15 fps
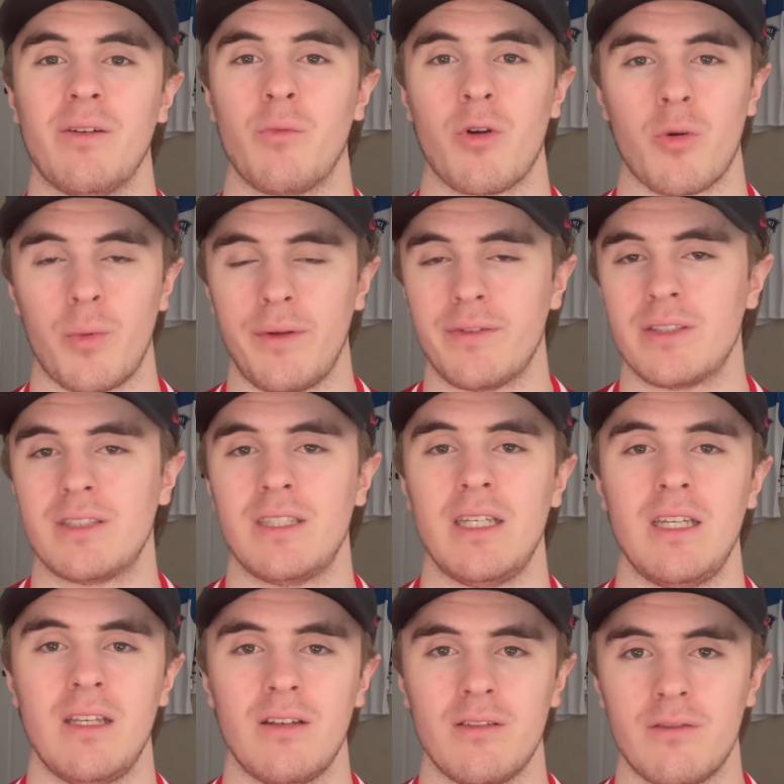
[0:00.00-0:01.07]
where we've
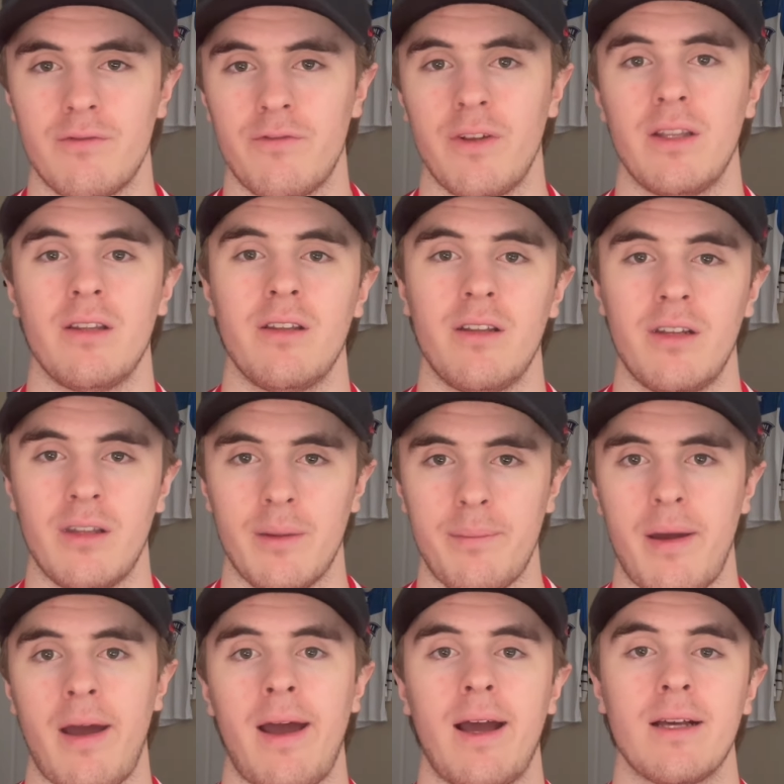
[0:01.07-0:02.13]
seen Finland in the
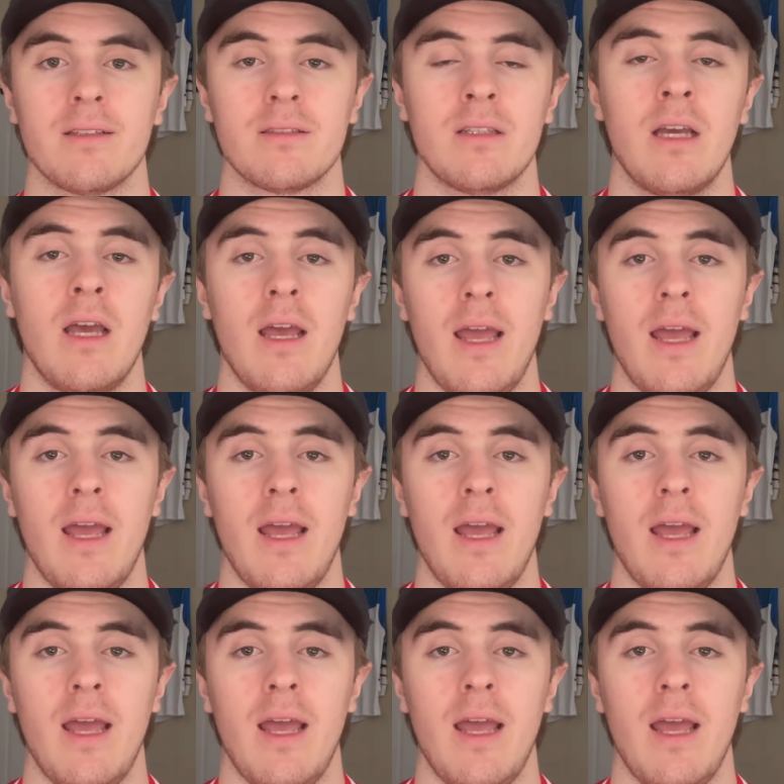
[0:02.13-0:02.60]
past